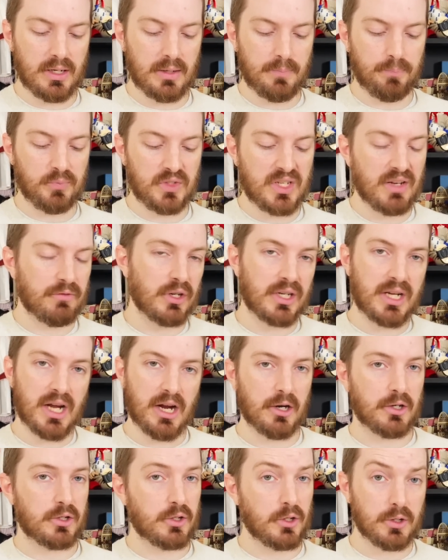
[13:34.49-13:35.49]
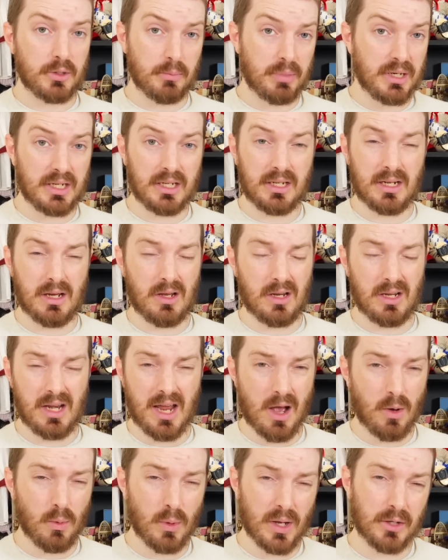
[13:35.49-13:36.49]
a different character depending on
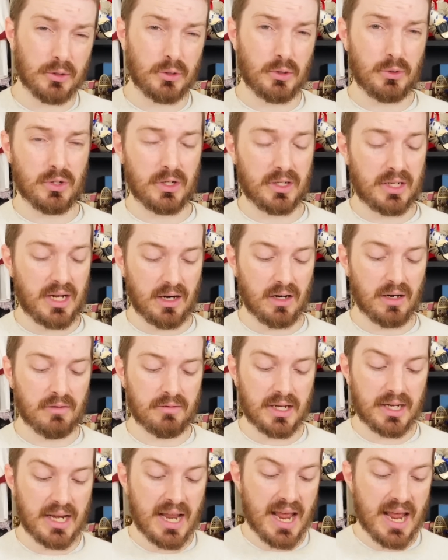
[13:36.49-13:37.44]
how well you took care of it.